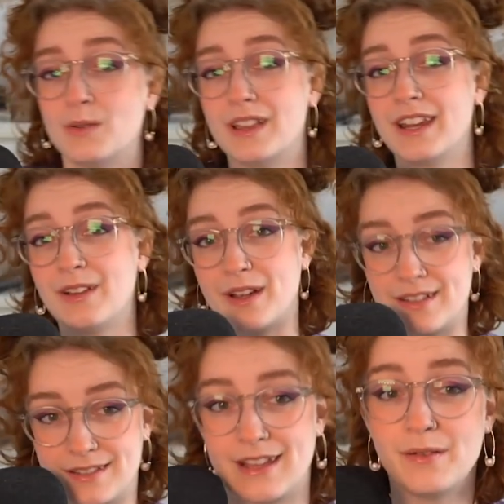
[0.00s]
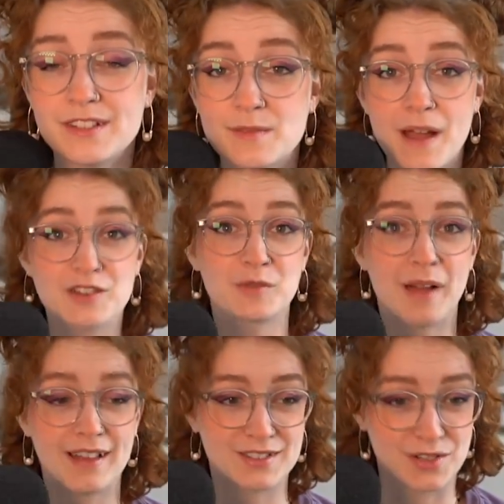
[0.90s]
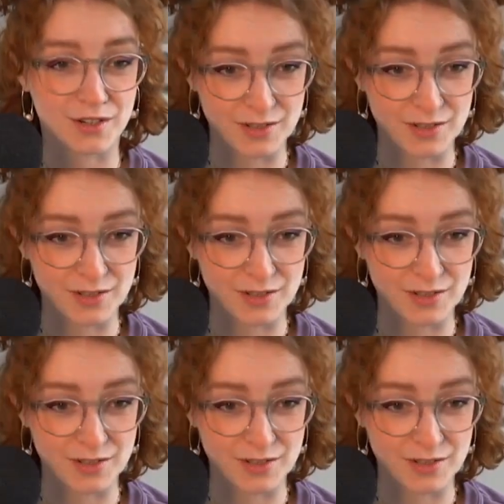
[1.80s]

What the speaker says: Well, anyways, that was Smash or Pass Dark